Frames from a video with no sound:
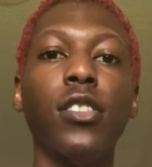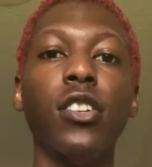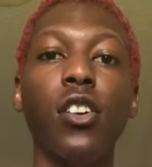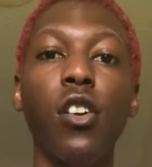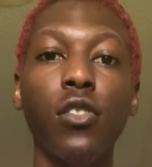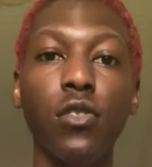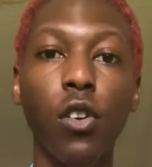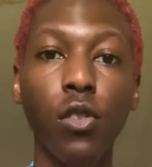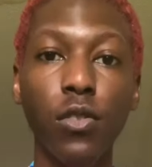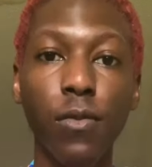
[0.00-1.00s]
to
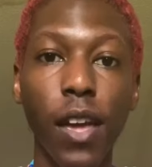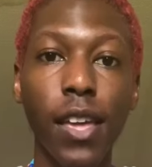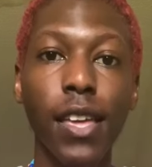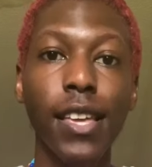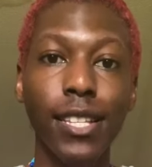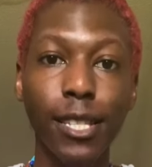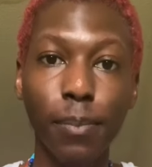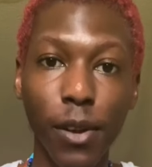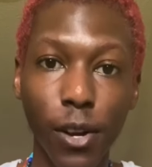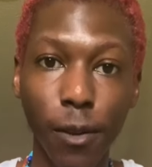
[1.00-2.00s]
cultivate its
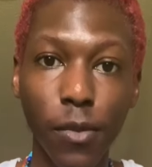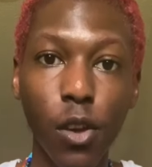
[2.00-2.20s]
spirit,